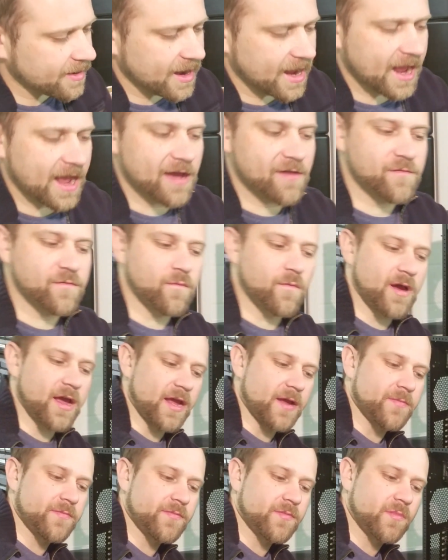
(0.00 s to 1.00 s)
so we can
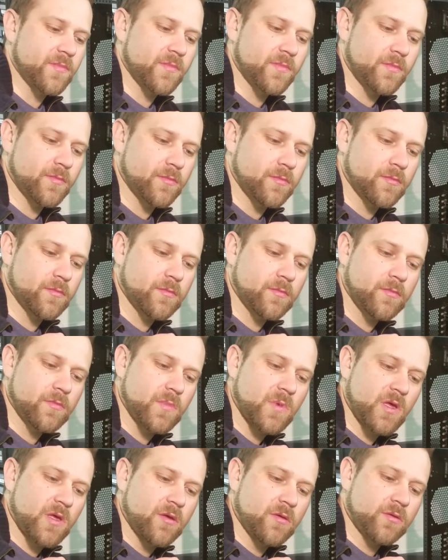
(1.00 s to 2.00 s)
accommodate that
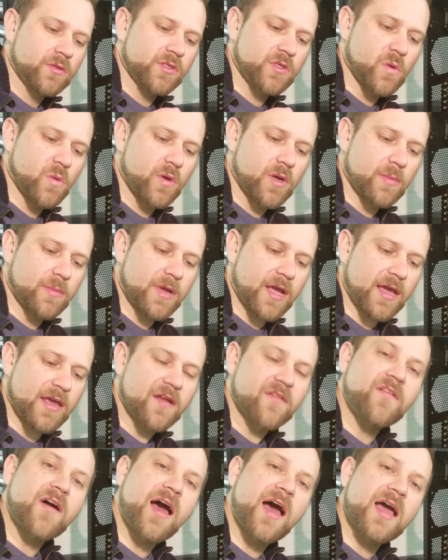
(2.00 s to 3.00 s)
when we measure for our
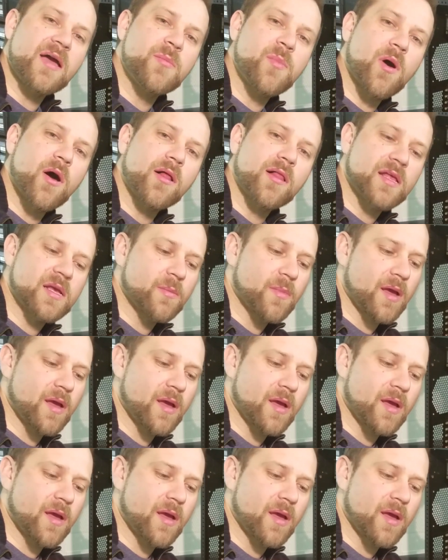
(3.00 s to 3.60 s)
first cut.